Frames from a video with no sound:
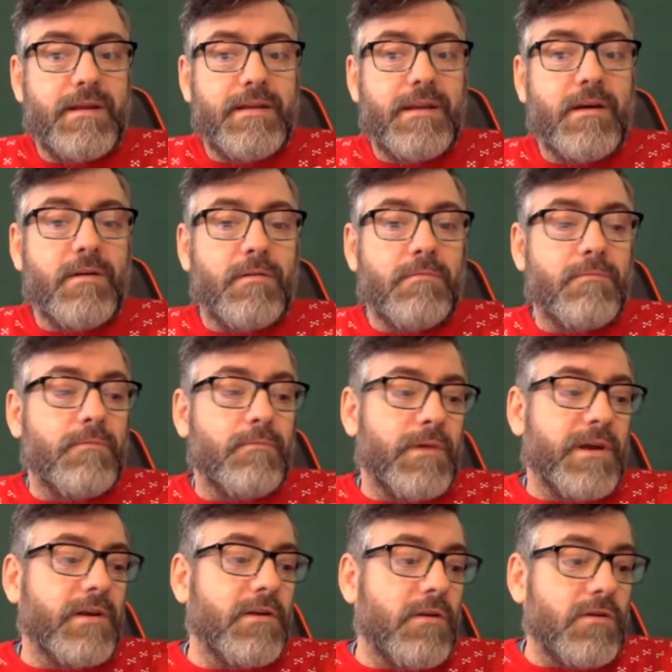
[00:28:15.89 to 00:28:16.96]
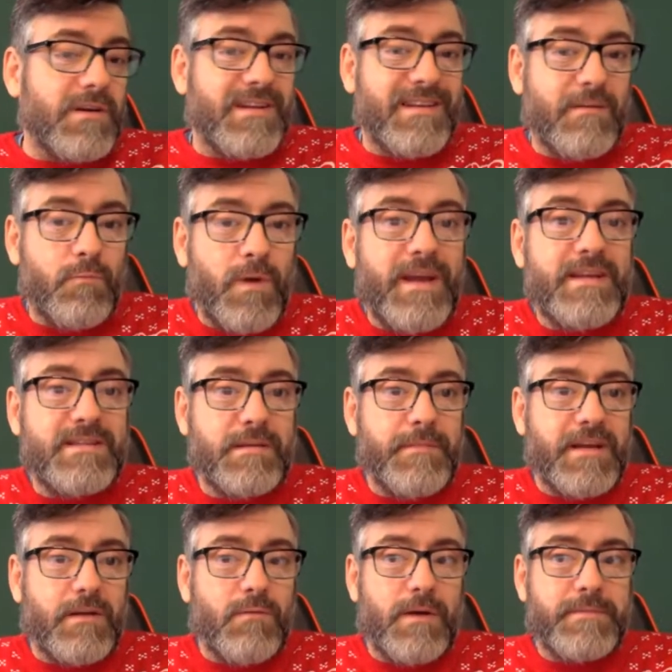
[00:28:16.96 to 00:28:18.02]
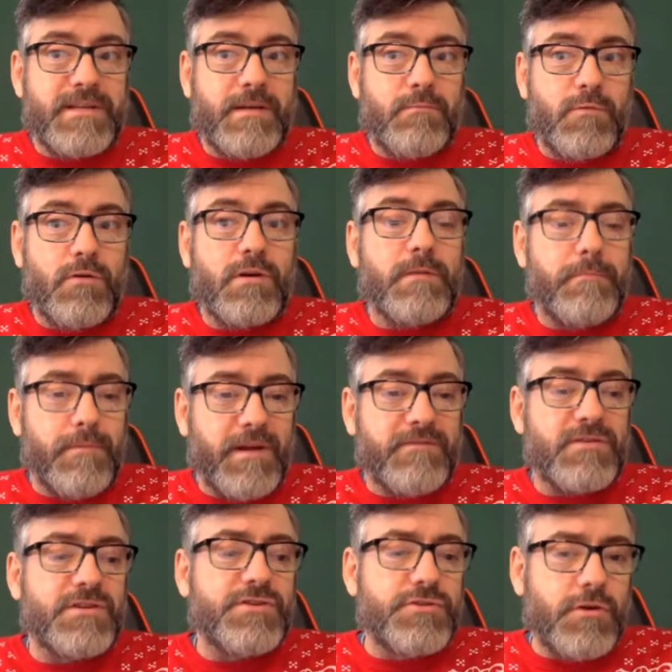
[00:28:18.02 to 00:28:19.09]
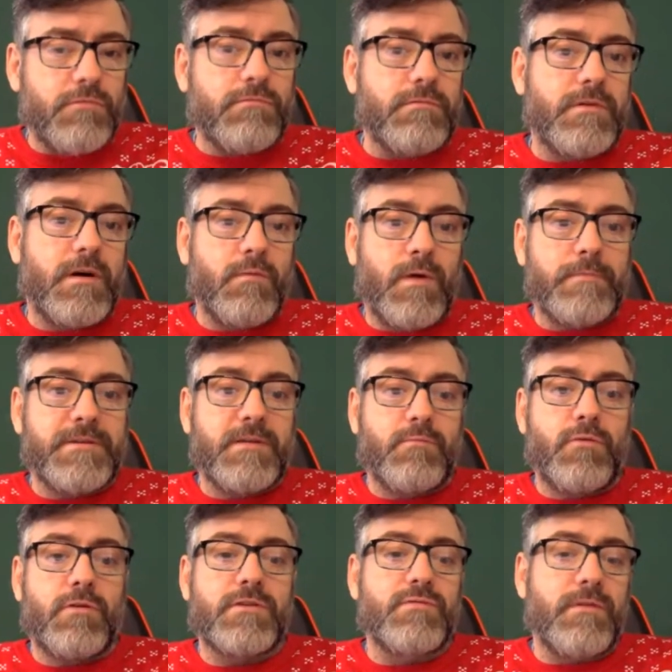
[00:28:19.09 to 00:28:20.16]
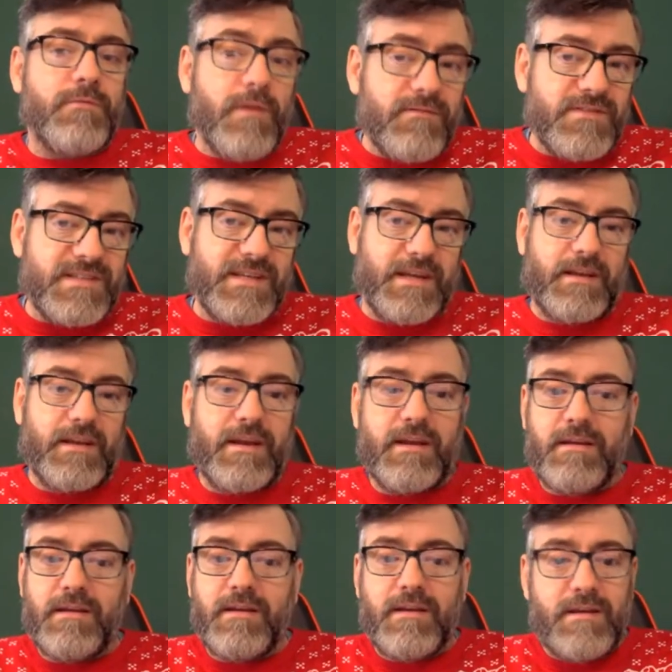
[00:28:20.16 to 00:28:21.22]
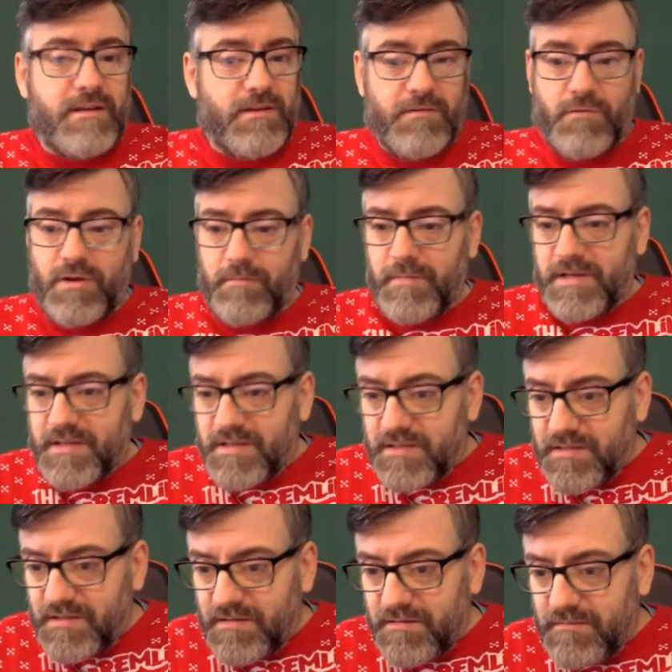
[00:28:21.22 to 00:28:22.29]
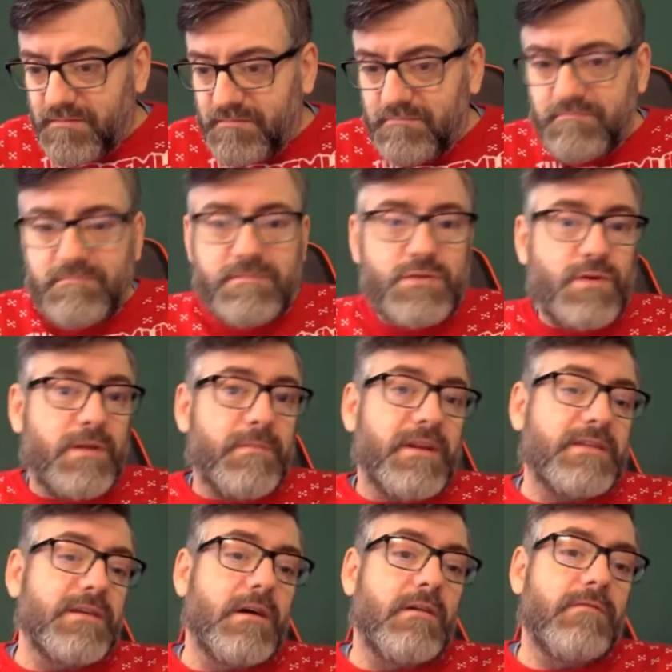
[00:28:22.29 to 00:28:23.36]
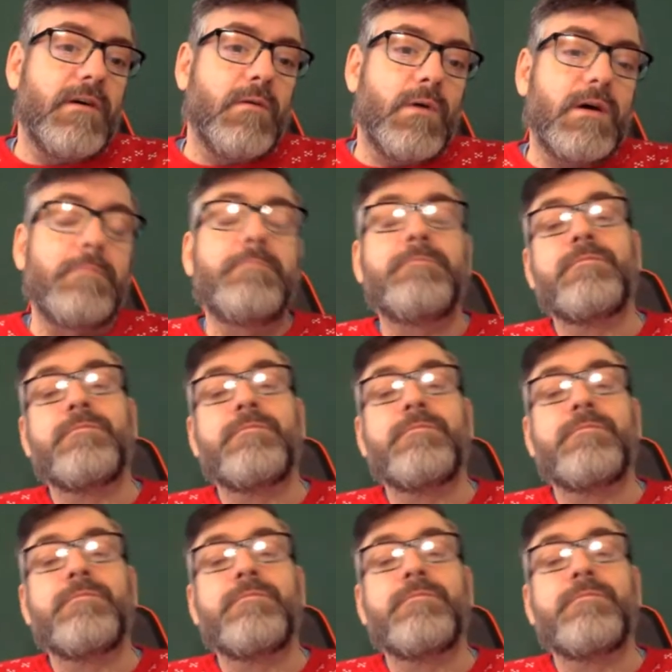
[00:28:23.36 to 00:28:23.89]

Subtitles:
Now, we're going to look at ways to make a website work, but I've just shown a website work. So if you haven't seen it, you've only missed 20 minutes, half hour.